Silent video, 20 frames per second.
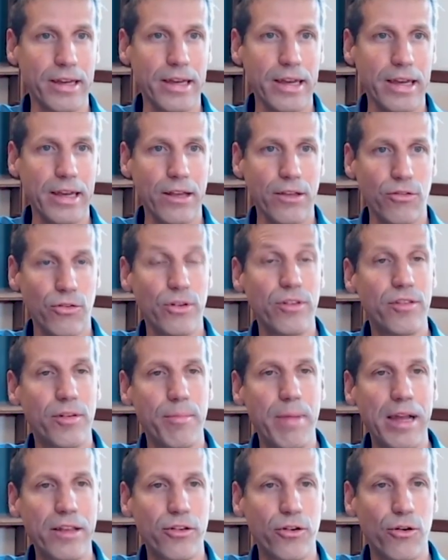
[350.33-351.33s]
So it's a
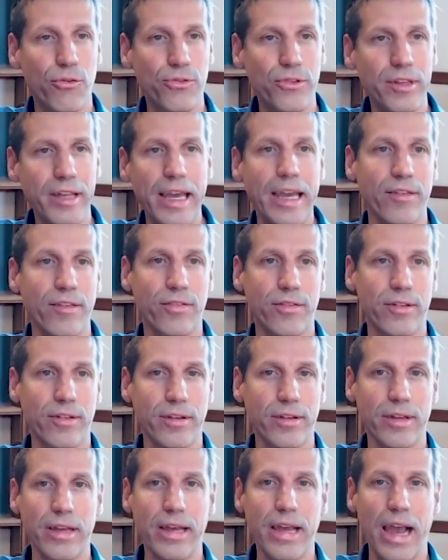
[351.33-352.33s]
matter of taste,
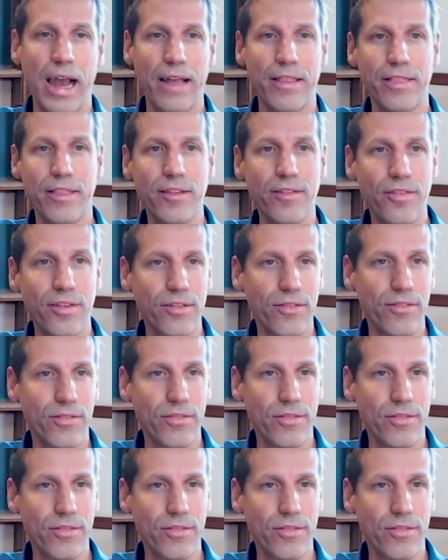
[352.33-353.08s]
and this is,